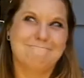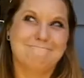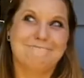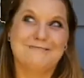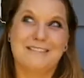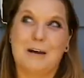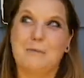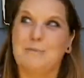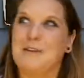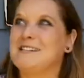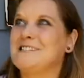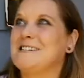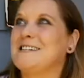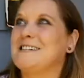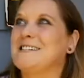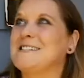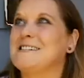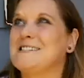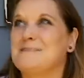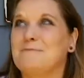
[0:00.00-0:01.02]
That makes
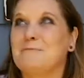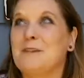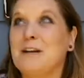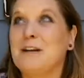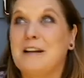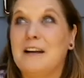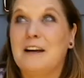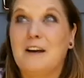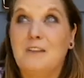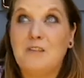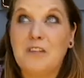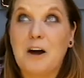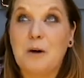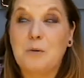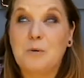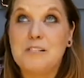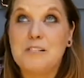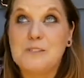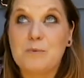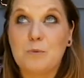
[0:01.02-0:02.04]
sense.
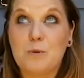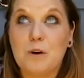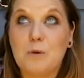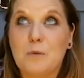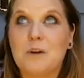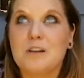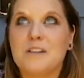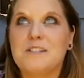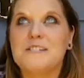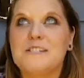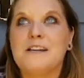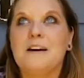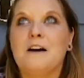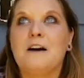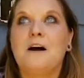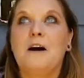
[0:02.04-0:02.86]
That was real words.